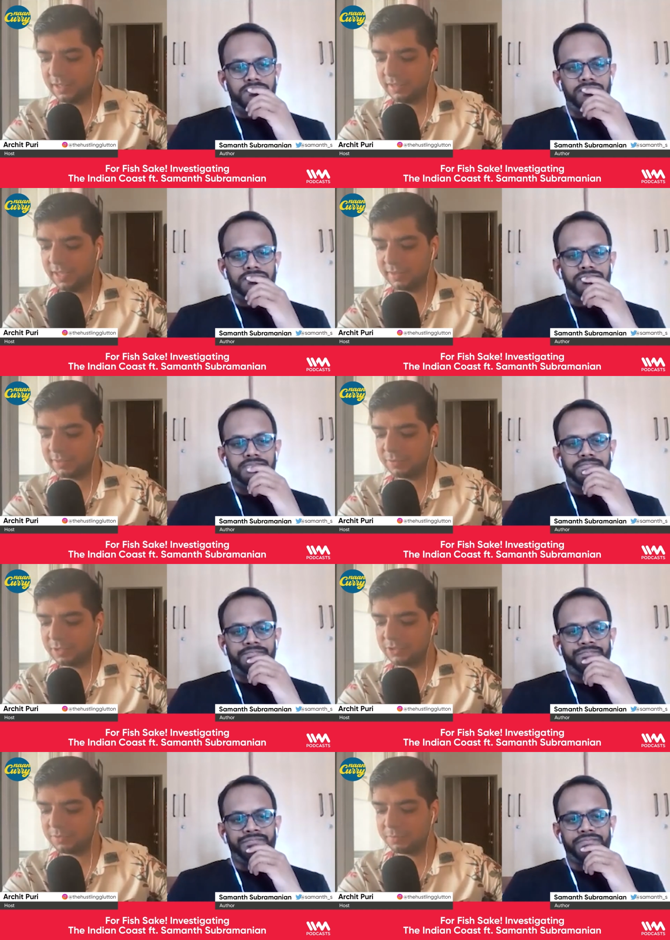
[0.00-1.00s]
Speaker 1: things
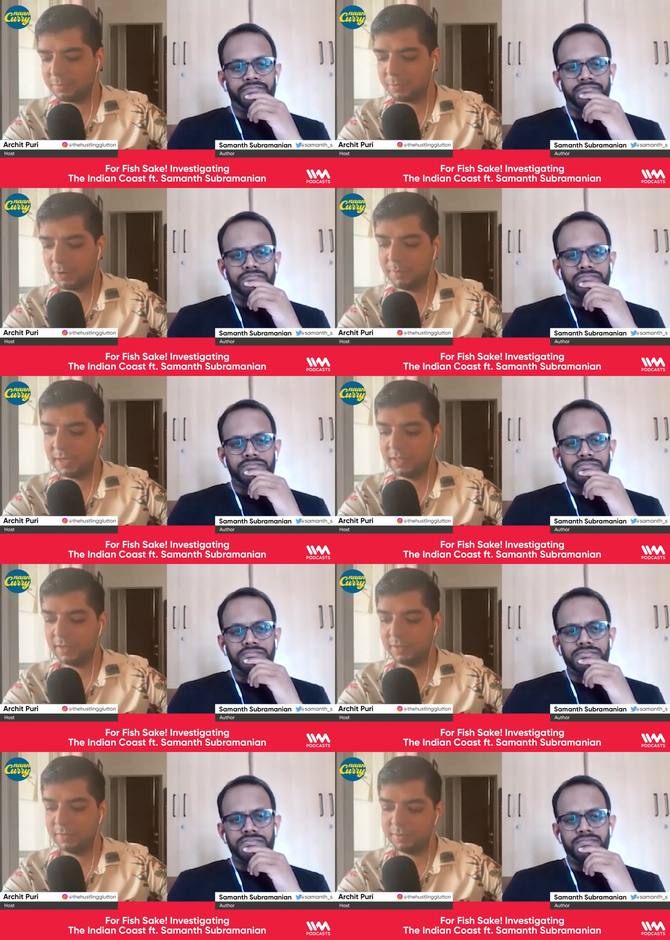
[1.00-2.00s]
which probably
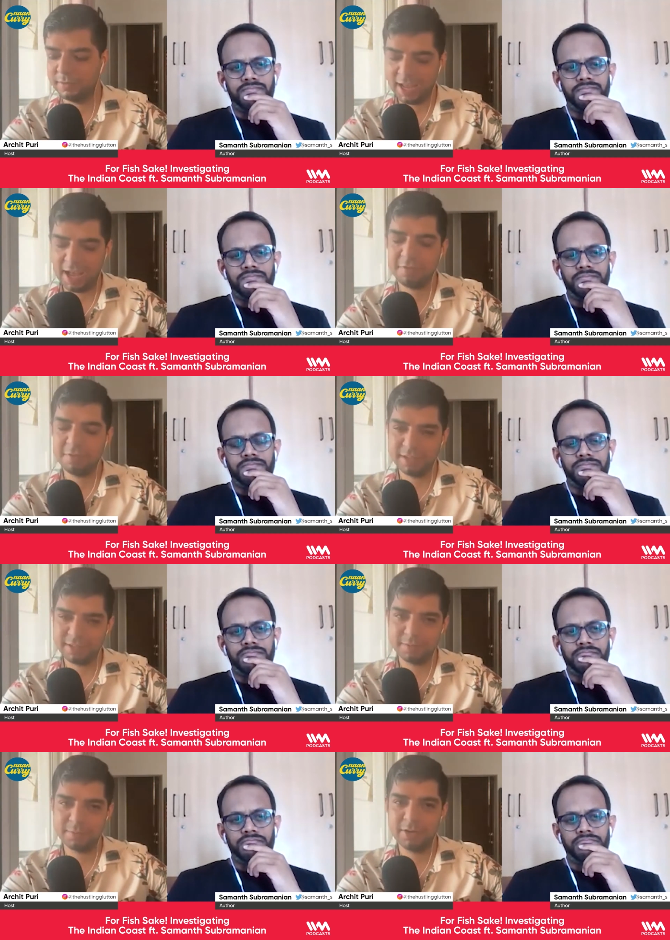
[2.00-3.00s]
they have
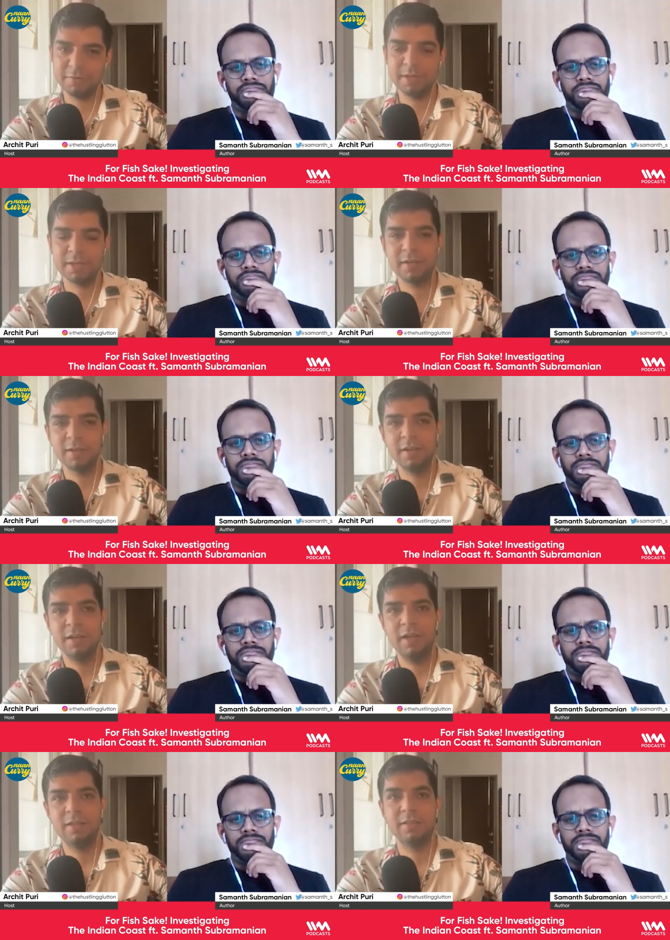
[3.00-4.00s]
written about, but
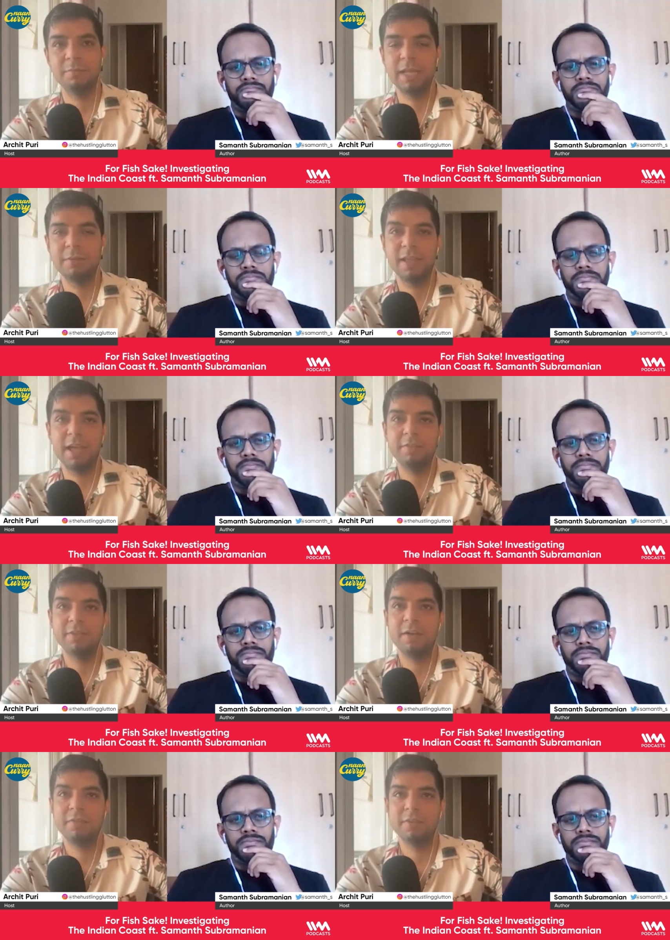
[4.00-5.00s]
sometimes they even
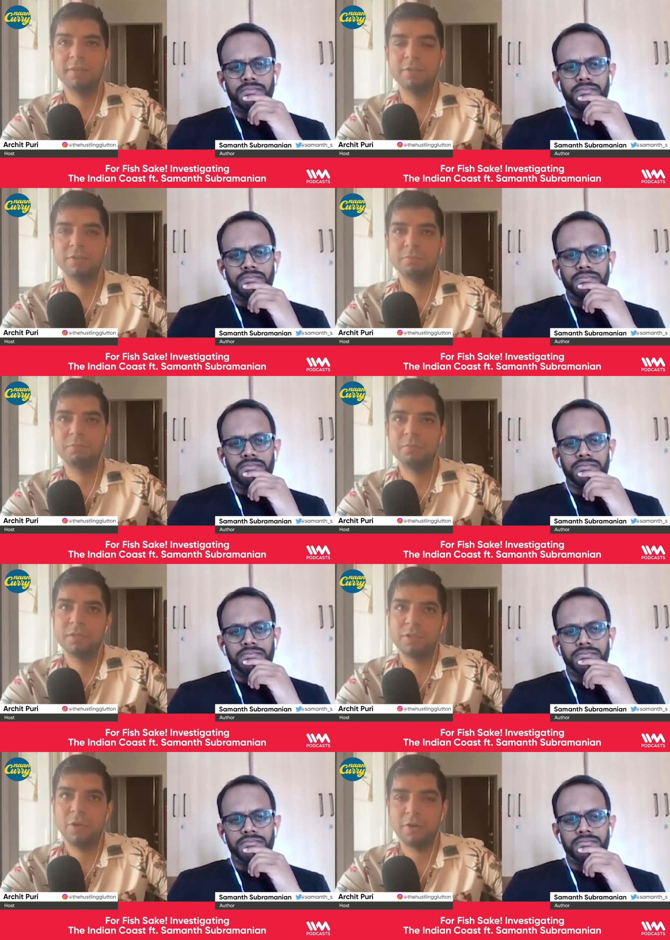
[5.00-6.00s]
haven't
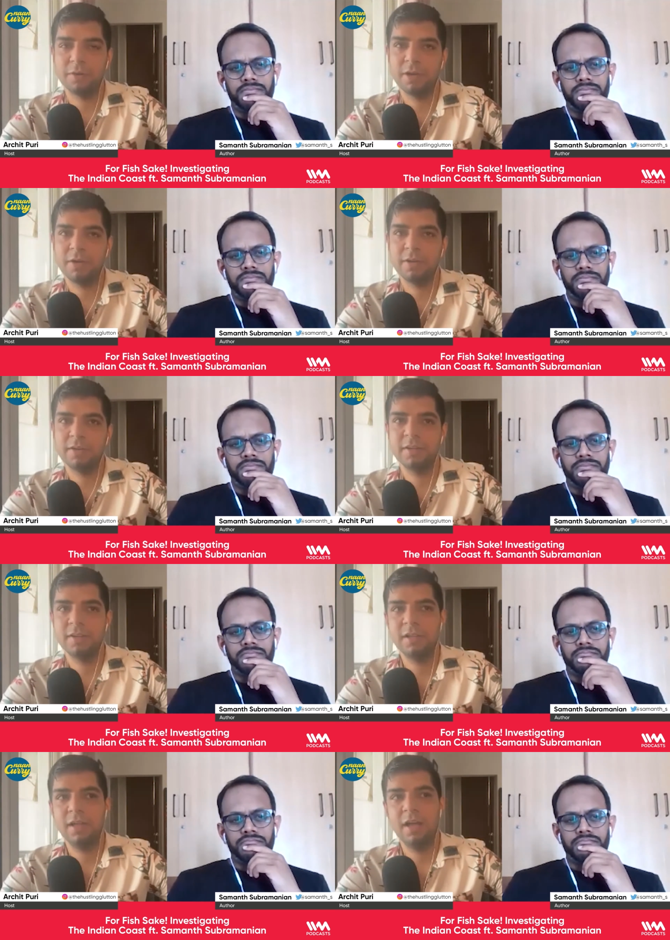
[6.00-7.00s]
thought about
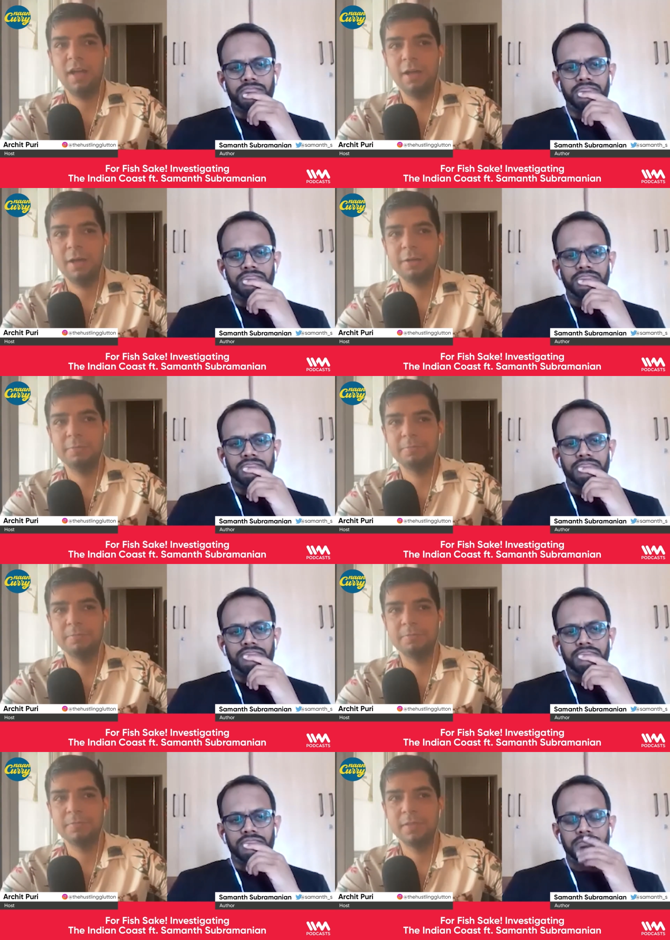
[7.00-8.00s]
it.
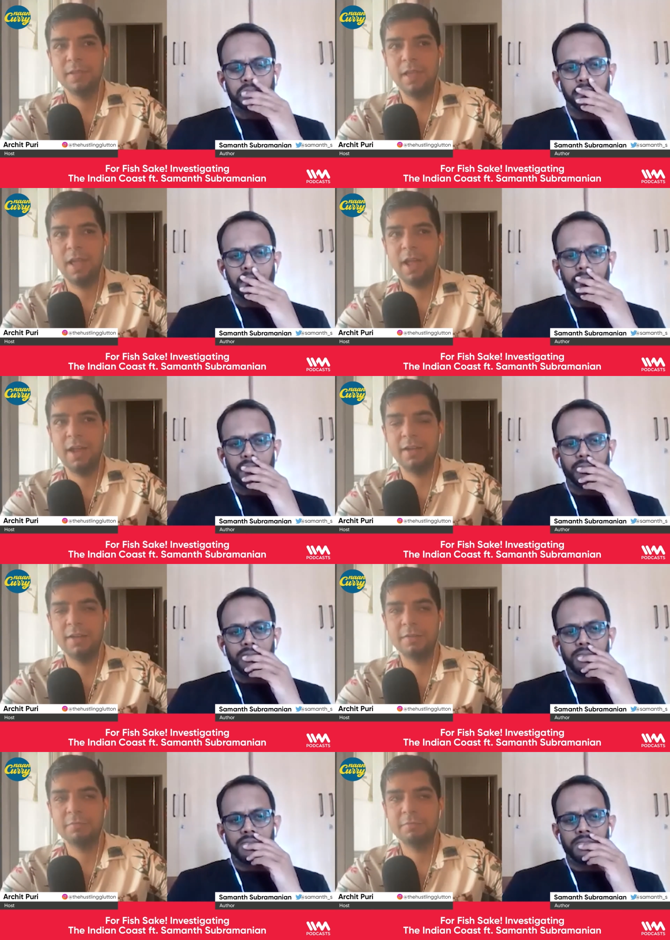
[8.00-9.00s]

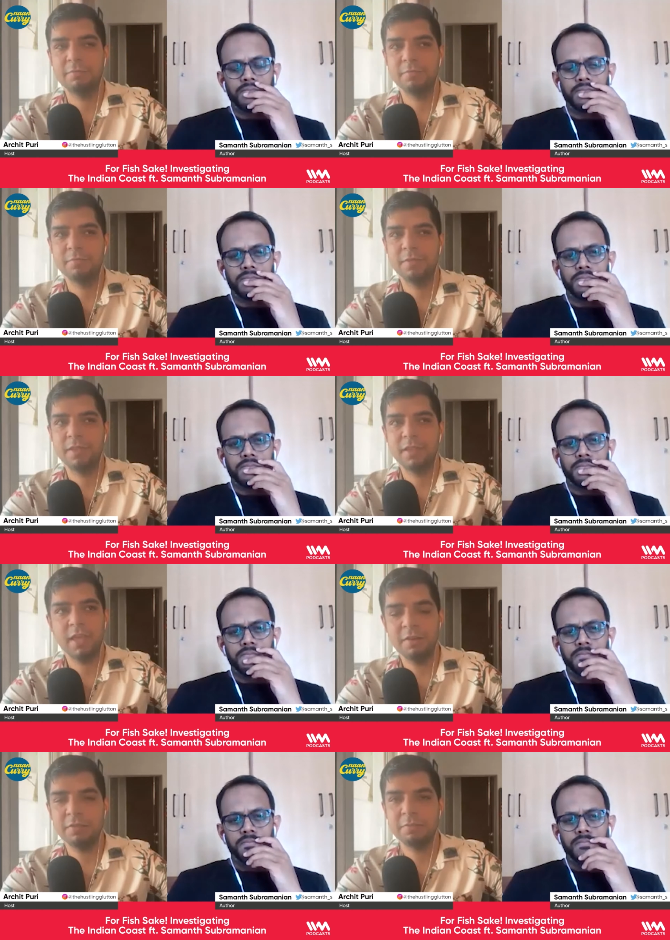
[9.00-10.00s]
And
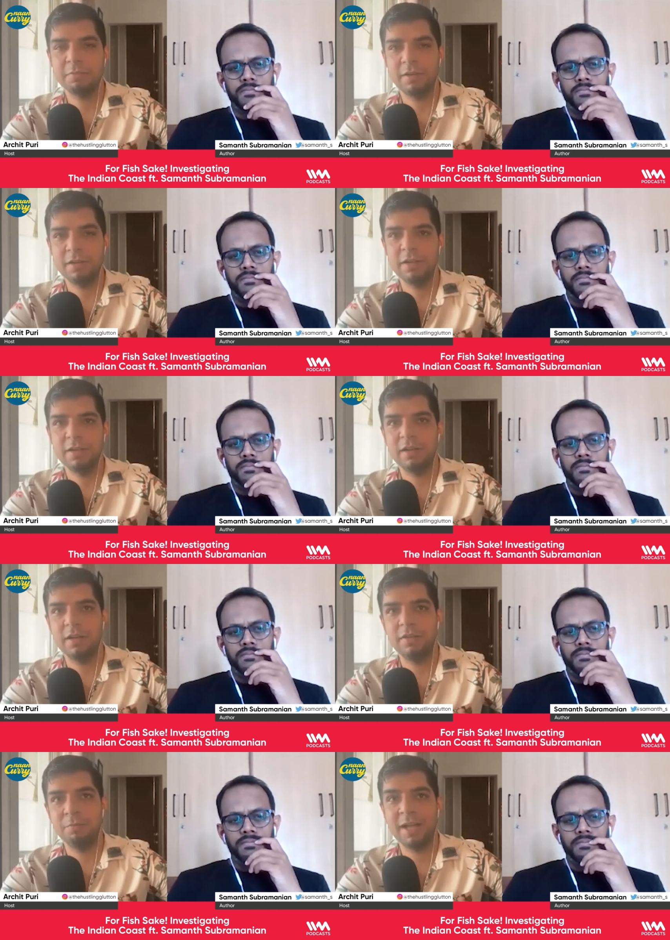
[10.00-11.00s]
yeah,
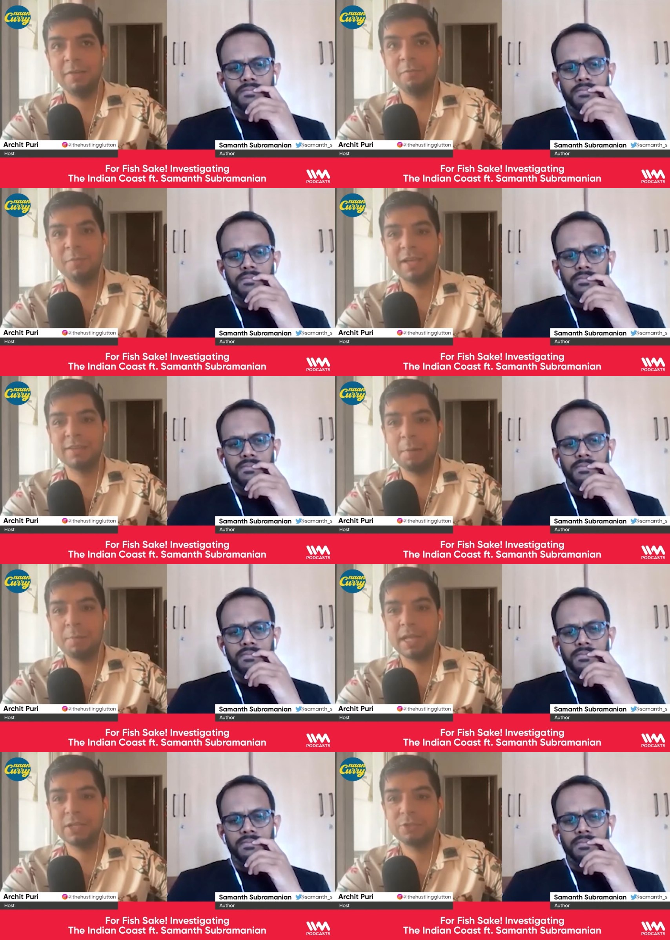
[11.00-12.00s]
my biggest
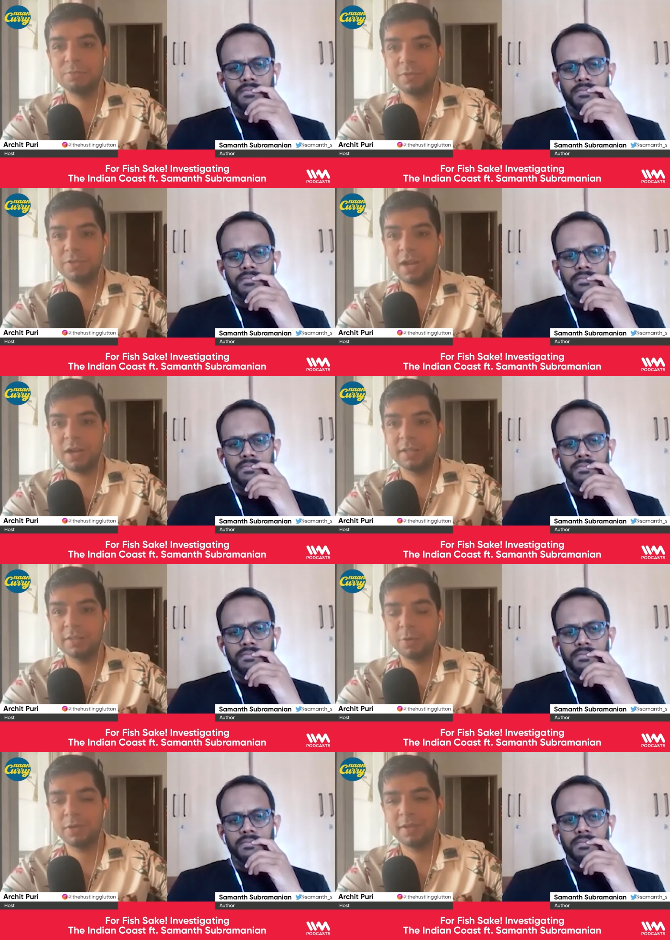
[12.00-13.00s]
apprehension before starting
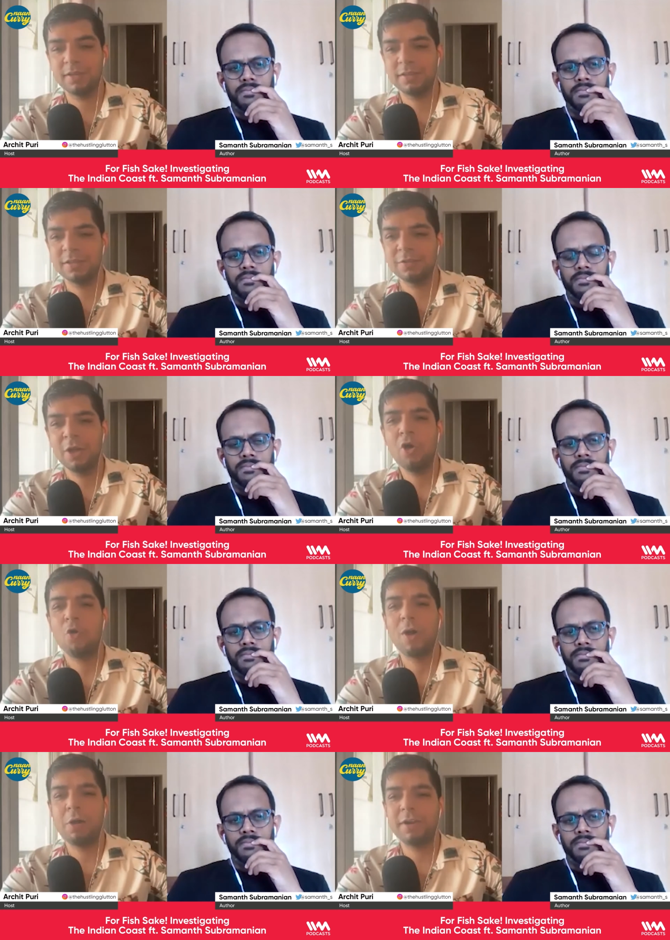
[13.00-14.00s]
this podcast is,
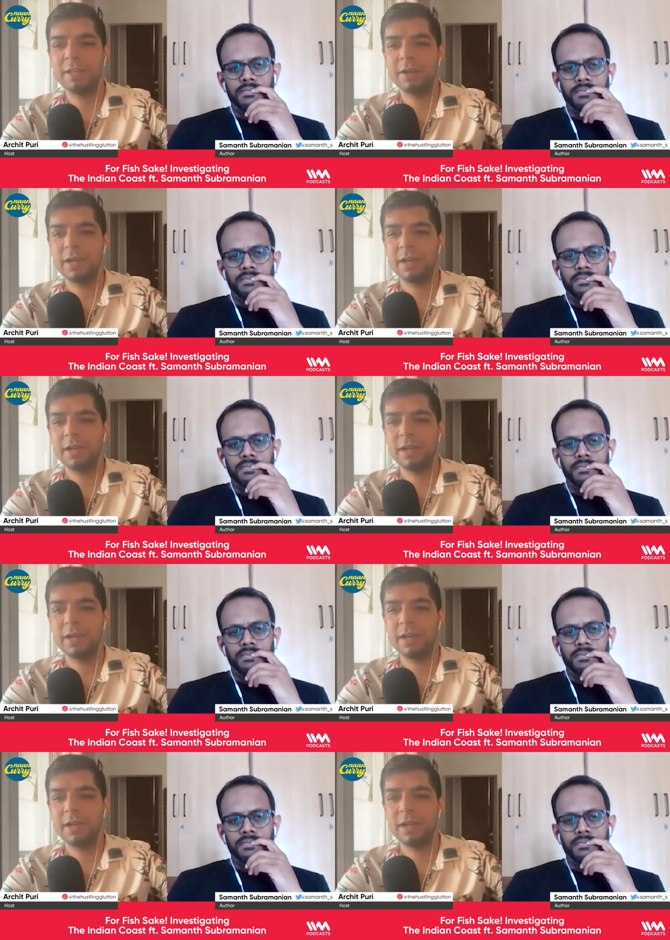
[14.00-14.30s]
why would anyone